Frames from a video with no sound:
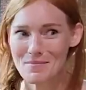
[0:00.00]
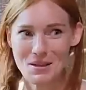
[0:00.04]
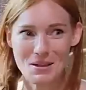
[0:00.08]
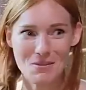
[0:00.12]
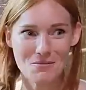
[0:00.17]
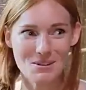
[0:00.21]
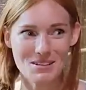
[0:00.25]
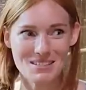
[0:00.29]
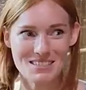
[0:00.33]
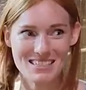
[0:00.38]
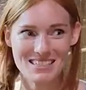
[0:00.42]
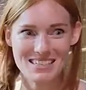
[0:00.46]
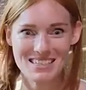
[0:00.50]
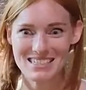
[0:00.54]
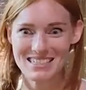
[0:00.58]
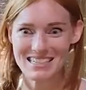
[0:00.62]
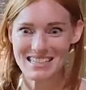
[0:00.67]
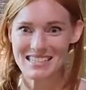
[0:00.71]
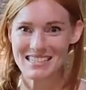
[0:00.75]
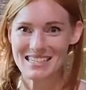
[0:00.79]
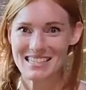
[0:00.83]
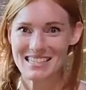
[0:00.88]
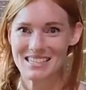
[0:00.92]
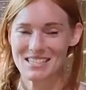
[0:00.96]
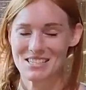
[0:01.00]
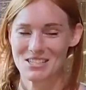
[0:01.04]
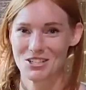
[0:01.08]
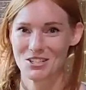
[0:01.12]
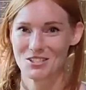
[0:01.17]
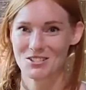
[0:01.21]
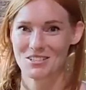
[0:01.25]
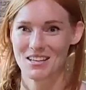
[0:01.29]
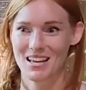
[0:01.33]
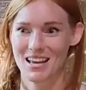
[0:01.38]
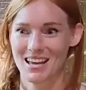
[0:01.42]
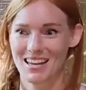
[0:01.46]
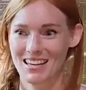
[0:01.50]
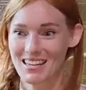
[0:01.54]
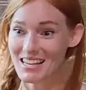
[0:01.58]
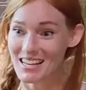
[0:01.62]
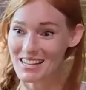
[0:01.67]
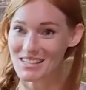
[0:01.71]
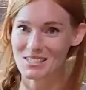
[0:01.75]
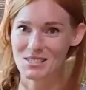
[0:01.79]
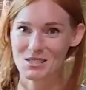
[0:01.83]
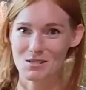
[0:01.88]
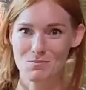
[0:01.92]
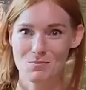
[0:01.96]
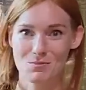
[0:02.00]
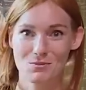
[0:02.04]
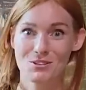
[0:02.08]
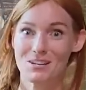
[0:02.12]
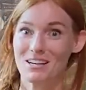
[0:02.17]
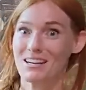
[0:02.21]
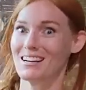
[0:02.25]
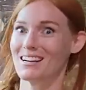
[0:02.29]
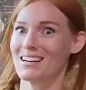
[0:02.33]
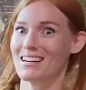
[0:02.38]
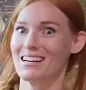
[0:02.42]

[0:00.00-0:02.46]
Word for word: it wasn't as easy as just saying, yes, bring her